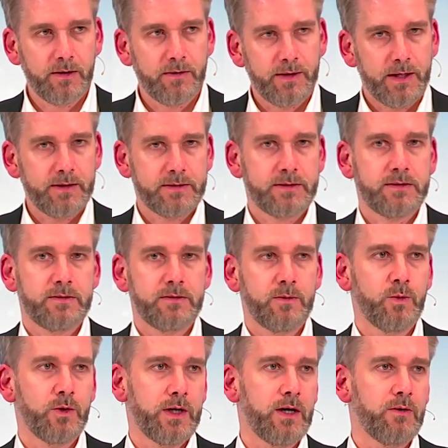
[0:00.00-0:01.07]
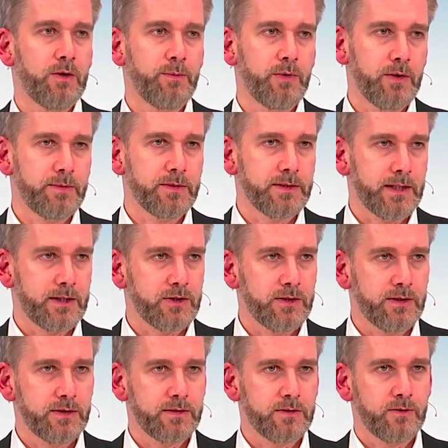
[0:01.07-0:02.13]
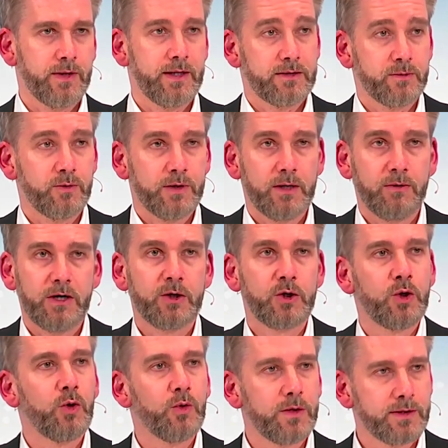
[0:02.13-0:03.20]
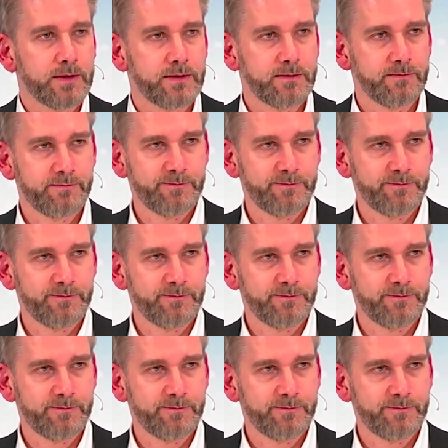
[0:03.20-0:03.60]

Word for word: That's what our purpose actually is, or that's what our goal is.